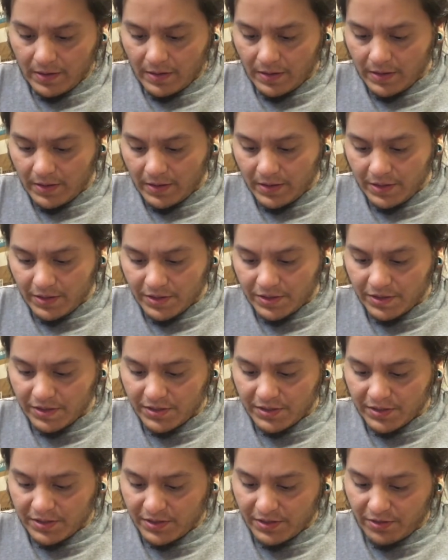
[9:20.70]
This should
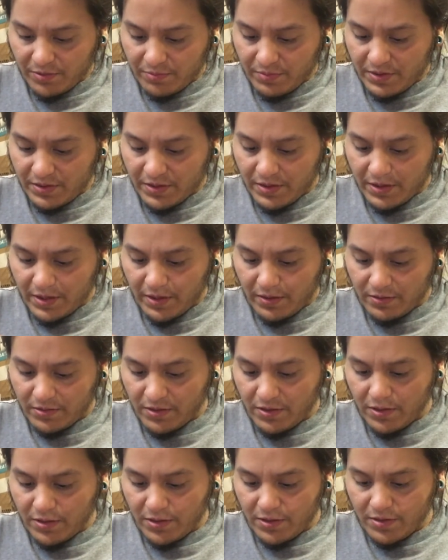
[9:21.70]
still be held
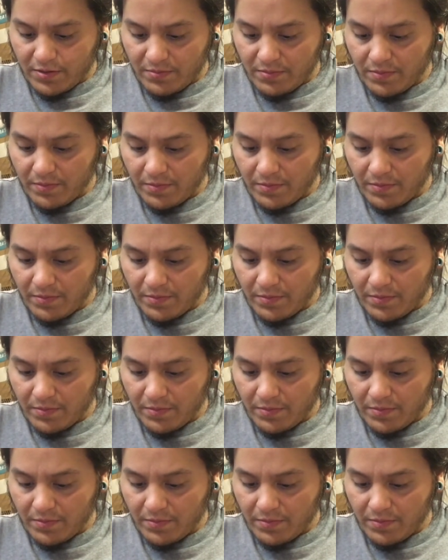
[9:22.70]
on.